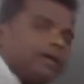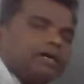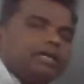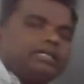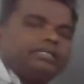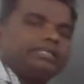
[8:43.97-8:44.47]

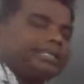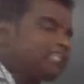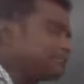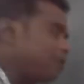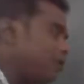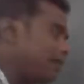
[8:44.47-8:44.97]
This
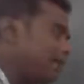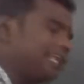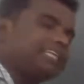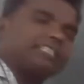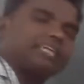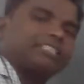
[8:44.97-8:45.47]
pocket-like
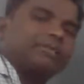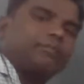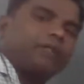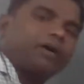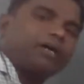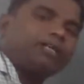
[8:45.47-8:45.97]
structure
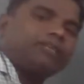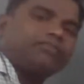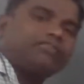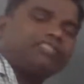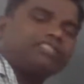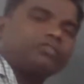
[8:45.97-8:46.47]
part, which
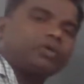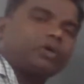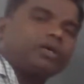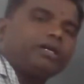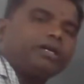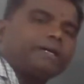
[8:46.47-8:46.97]
is called
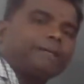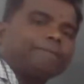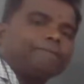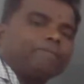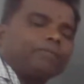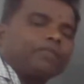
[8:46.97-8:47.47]

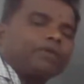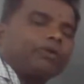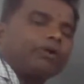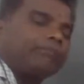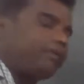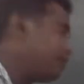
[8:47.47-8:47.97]

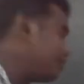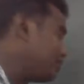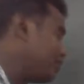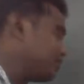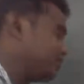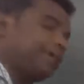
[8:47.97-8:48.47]

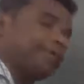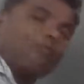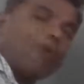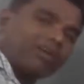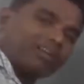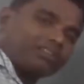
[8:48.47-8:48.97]
Rothke
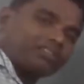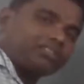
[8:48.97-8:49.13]
pocket.